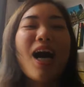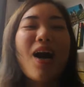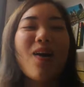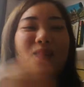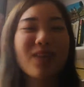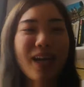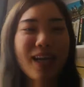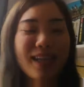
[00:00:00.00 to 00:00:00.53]

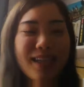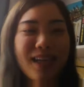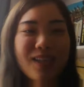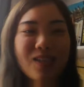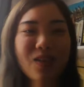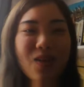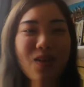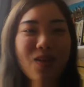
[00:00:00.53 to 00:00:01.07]
Okay,
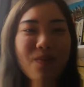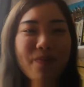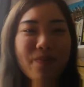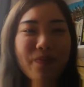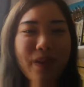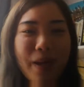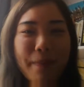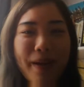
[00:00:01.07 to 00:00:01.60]
that's all
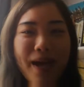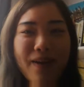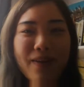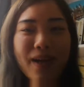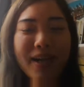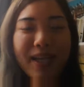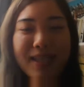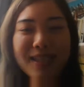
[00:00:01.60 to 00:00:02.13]
about
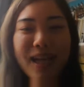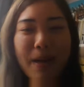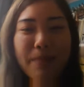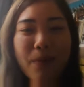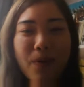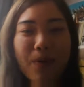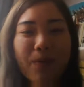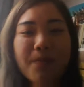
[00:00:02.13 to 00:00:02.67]
an
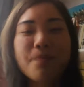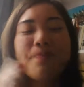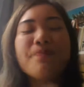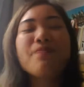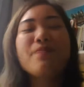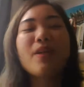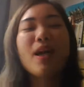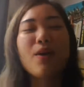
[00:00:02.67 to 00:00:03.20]
example.
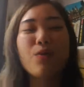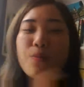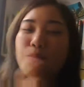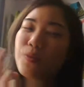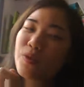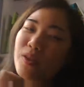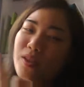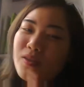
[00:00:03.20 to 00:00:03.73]
I will
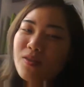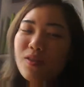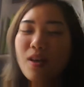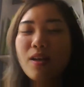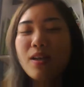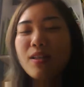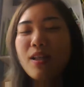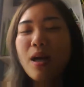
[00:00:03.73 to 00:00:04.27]
put this
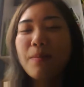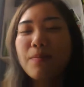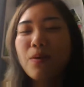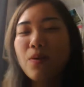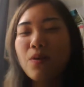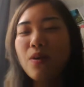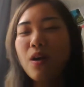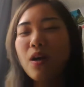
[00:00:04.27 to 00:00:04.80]
an
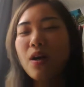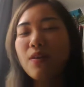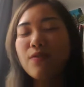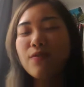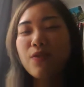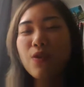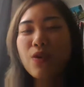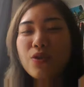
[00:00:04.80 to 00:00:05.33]
example
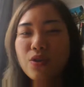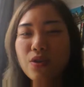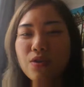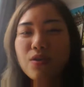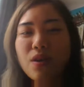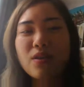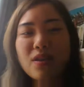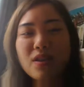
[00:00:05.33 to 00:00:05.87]
for
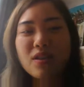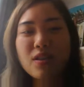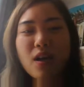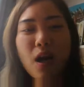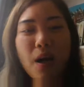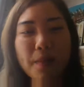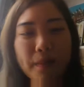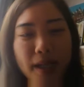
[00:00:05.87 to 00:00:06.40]
you on this
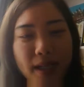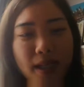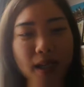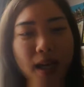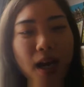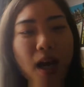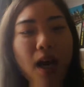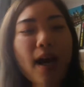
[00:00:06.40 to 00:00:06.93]
comment,
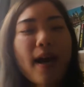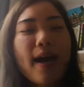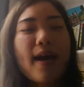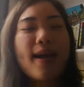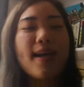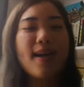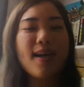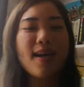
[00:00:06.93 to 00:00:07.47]

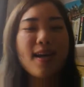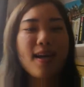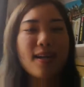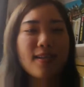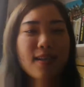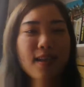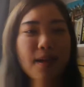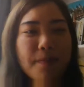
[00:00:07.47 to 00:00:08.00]

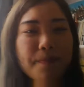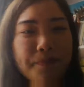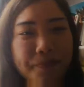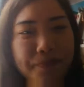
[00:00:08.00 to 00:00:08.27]
and